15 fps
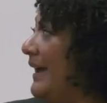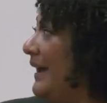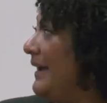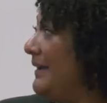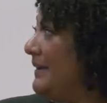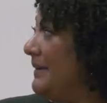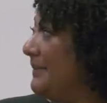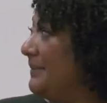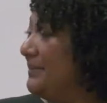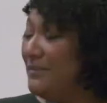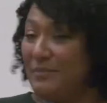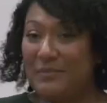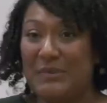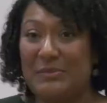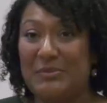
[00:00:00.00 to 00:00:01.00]

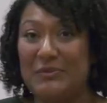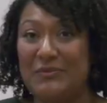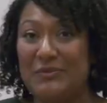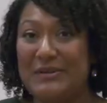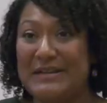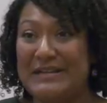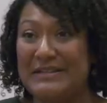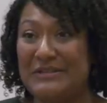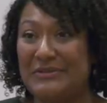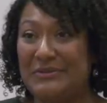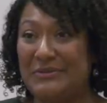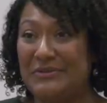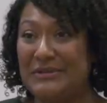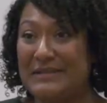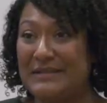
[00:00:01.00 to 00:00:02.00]
But before I do,
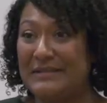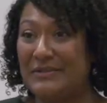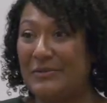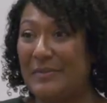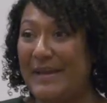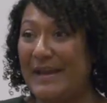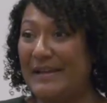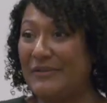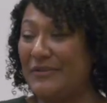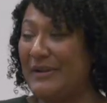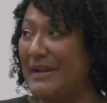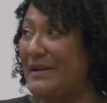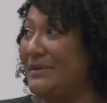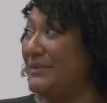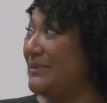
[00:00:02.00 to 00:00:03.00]
just a little
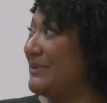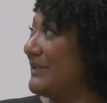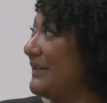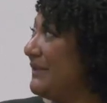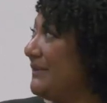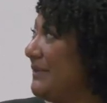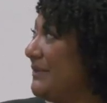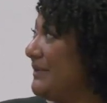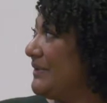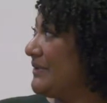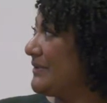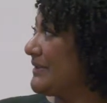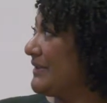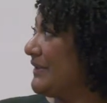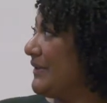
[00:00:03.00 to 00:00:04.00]
background. A few
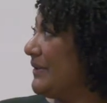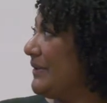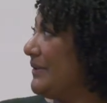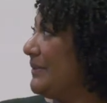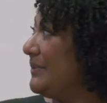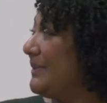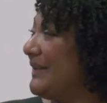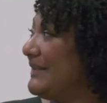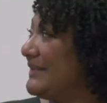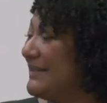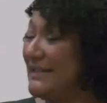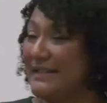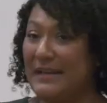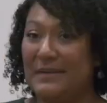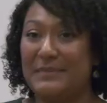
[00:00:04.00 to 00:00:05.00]
years ago, we did
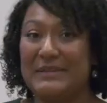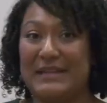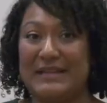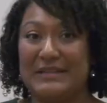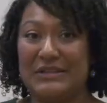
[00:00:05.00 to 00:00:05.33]
an update